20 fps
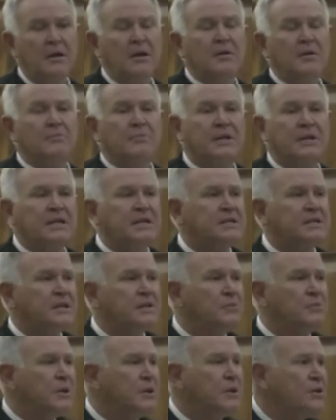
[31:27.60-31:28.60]
But
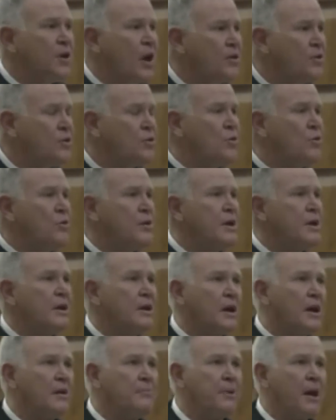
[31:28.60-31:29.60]
we're not talking
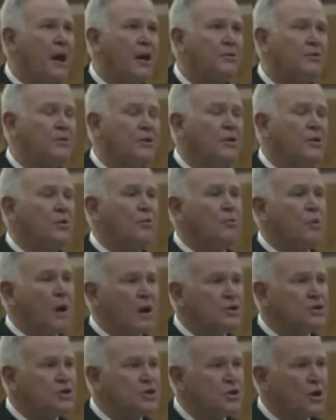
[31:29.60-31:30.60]
about one
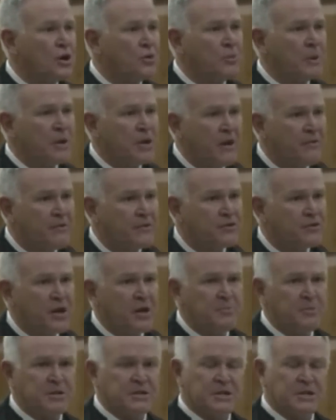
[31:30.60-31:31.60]
shot where you have a trained
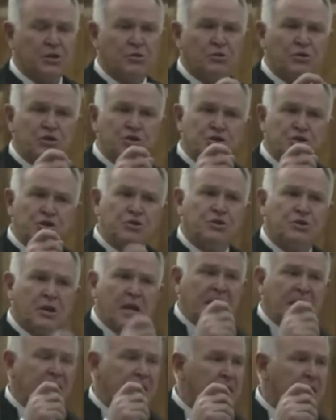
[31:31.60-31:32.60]
person. You shoot,
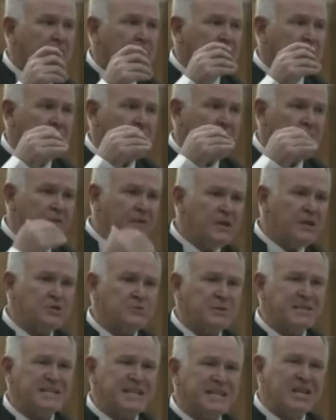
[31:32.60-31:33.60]
the evidence was
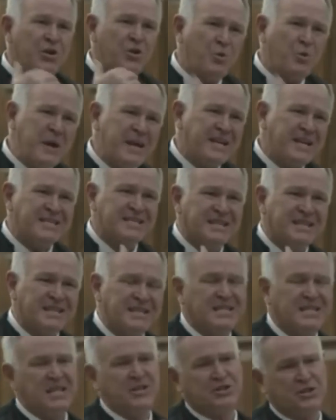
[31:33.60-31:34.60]
in quick
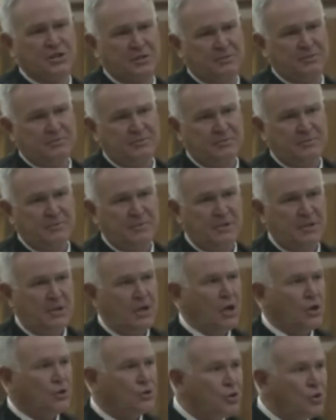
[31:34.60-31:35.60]
succession.
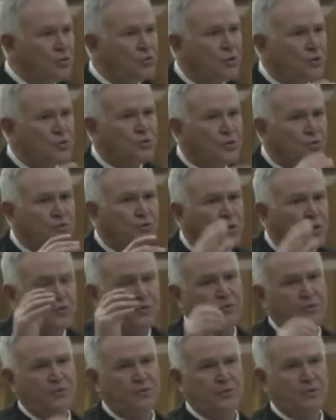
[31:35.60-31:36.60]
Do, do, do, do.
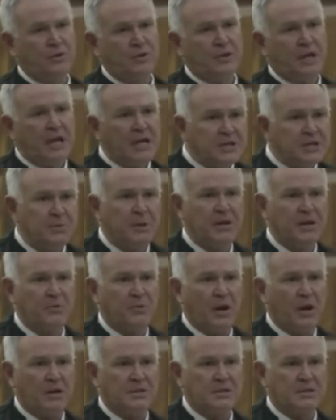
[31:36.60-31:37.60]
That's what it
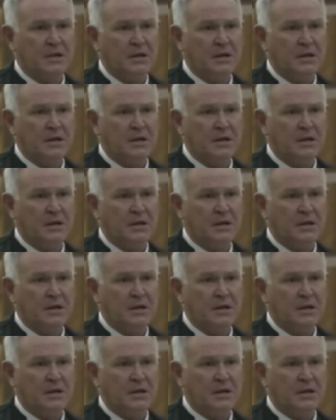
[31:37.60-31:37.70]
was.